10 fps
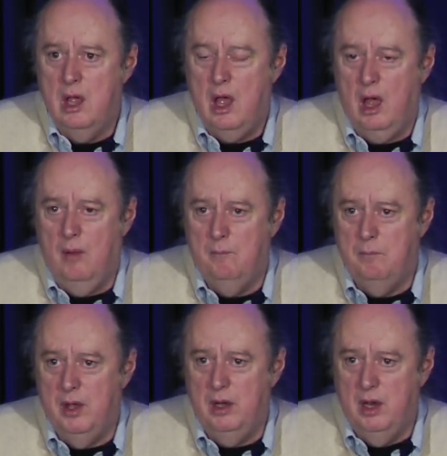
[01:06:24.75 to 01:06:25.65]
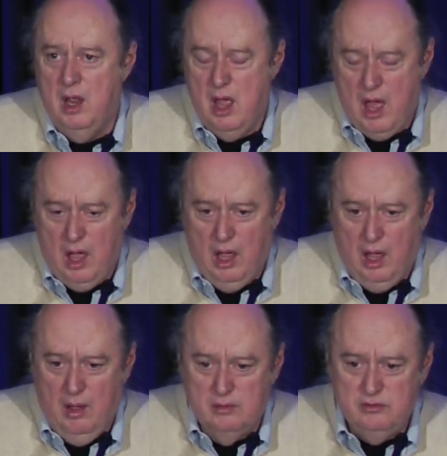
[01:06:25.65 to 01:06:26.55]
Um, but
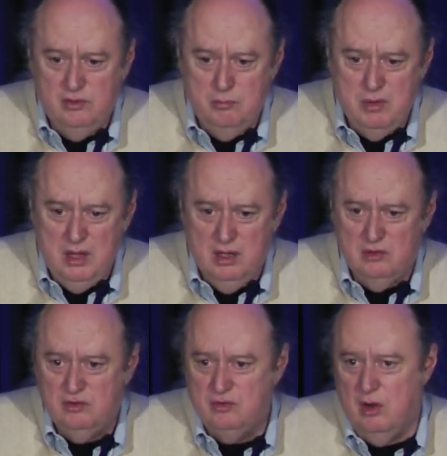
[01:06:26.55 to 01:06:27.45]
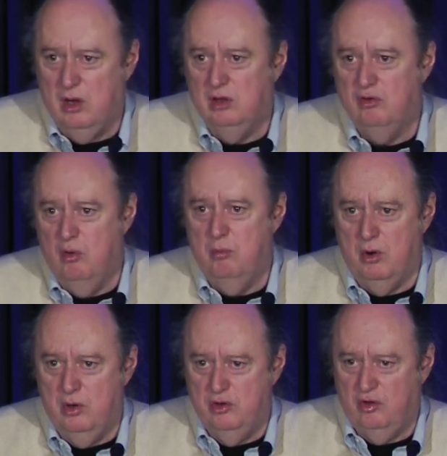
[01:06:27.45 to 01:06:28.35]
uh, to me, it's starting to
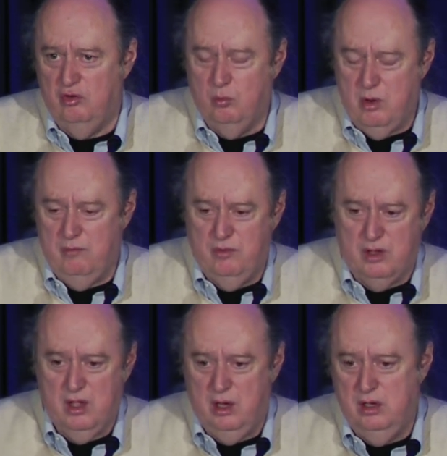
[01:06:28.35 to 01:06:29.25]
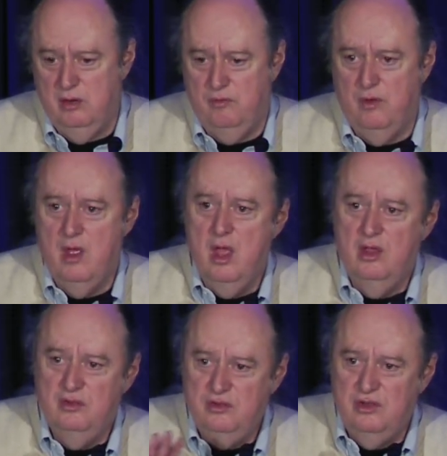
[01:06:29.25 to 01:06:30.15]
emerge as one of the kind of
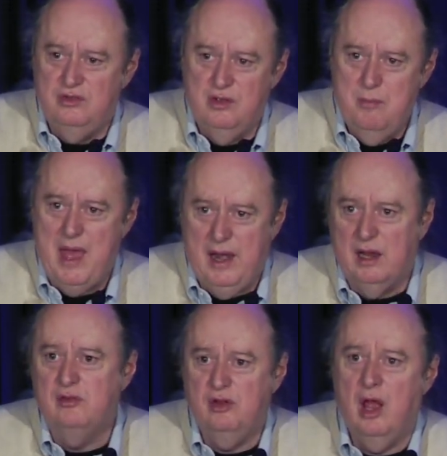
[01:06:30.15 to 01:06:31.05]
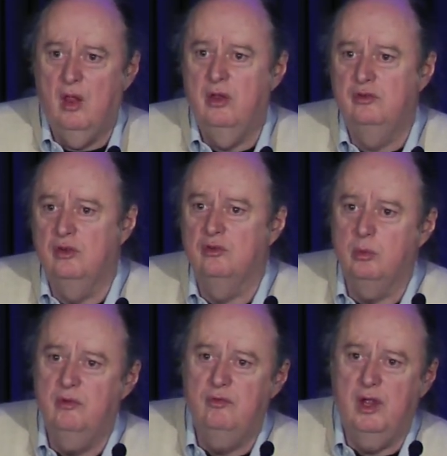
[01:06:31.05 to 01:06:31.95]
systematic challenges
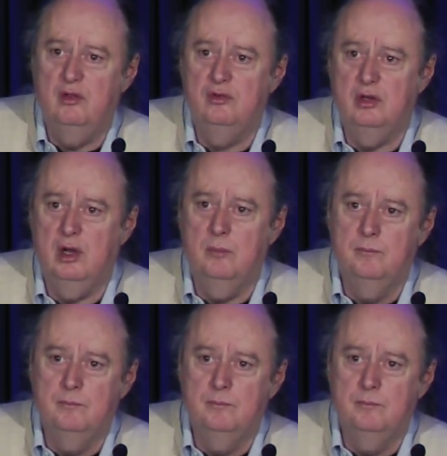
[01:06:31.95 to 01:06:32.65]
we face here.